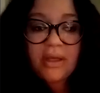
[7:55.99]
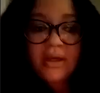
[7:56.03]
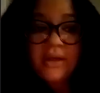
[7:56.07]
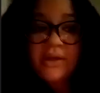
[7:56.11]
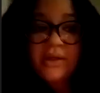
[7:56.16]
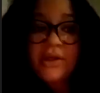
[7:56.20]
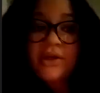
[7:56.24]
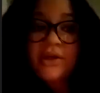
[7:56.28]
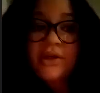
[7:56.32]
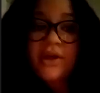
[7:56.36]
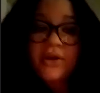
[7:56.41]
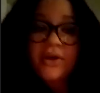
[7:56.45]

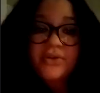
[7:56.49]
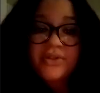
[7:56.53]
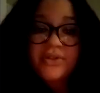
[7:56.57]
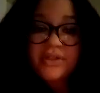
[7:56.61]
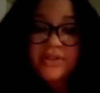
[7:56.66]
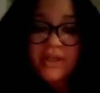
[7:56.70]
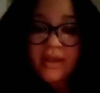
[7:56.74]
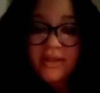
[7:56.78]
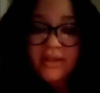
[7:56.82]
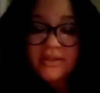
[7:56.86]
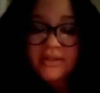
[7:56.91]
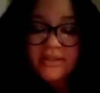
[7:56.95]

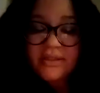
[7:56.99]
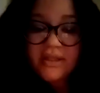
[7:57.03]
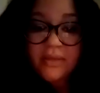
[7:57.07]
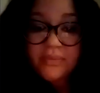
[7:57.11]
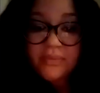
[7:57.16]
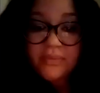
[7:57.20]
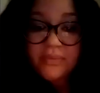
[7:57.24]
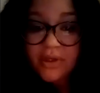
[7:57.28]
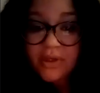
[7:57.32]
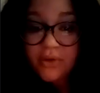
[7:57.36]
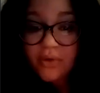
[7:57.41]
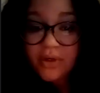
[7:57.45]
negotiate
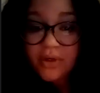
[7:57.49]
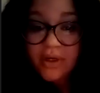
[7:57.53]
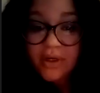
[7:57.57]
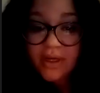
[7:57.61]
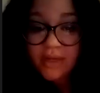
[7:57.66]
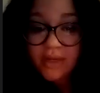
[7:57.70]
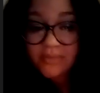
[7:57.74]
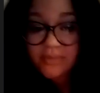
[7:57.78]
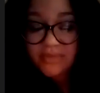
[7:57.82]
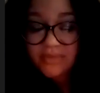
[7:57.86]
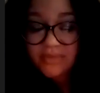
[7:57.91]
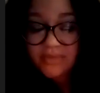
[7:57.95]
something or
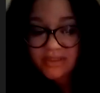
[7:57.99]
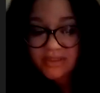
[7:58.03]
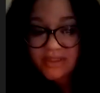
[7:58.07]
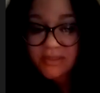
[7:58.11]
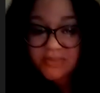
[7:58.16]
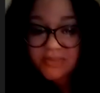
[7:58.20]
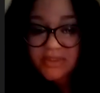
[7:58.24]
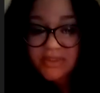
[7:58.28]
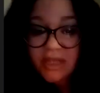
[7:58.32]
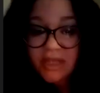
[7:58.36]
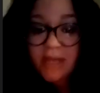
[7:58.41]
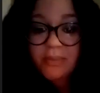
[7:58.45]
come to some
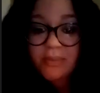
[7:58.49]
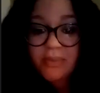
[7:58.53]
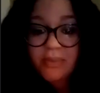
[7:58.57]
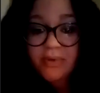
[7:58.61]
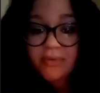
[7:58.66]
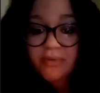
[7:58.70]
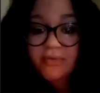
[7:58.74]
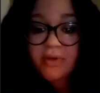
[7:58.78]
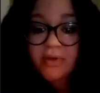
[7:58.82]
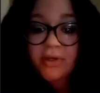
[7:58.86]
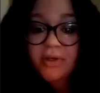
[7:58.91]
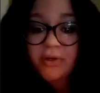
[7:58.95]
type
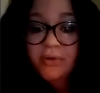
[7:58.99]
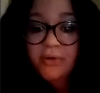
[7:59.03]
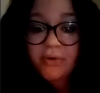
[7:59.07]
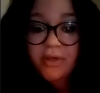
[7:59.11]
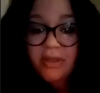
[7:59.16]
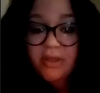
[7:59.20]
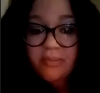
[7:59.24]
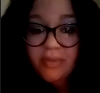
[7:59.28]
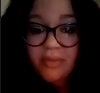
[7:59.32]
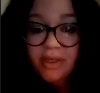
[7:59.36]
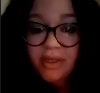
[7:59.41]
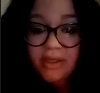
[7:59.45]
of
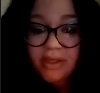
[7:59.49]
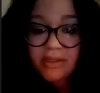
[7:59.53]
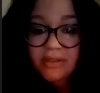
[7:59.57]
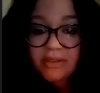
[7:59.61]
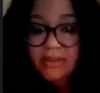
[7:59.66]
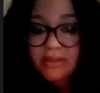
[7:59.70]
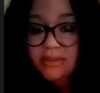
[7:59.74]
agreement,